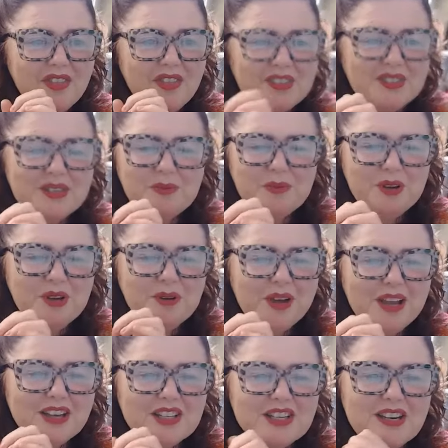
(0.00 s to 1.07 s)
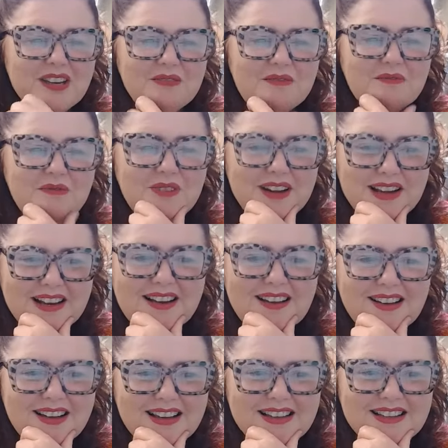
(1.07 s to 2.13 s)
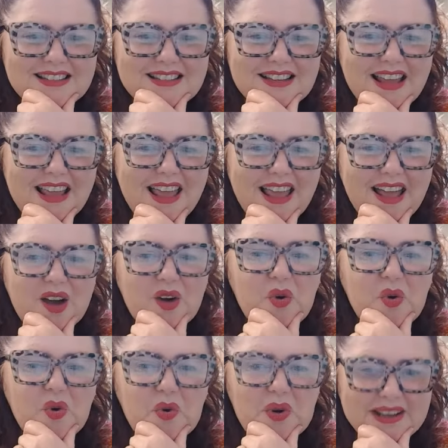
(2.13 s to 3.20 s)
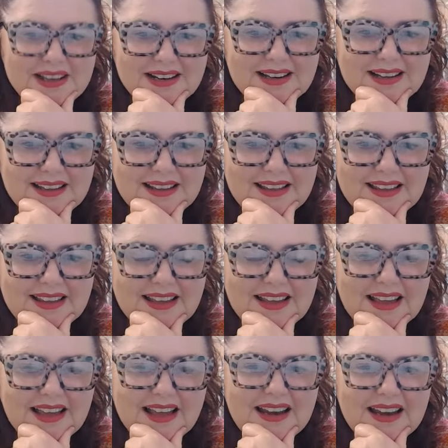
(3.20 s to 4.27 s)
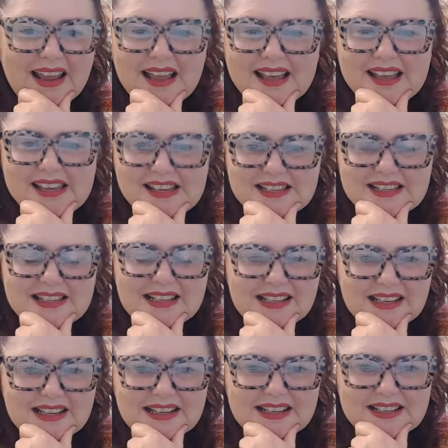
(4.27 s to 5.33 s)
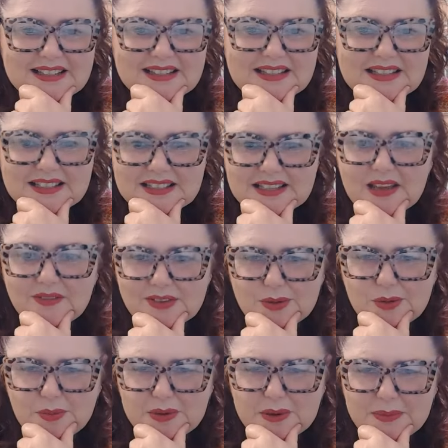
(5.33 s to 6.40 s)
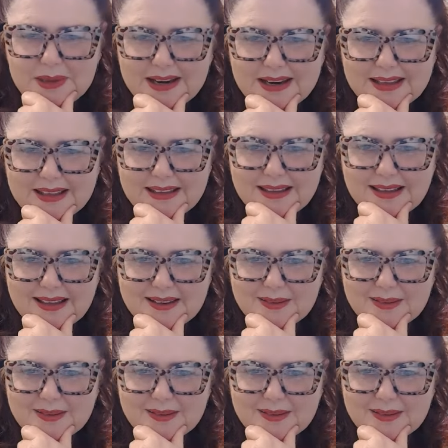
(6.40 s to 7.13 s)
this is where you actually realize how quickly and how easily it is to save a little bit of money,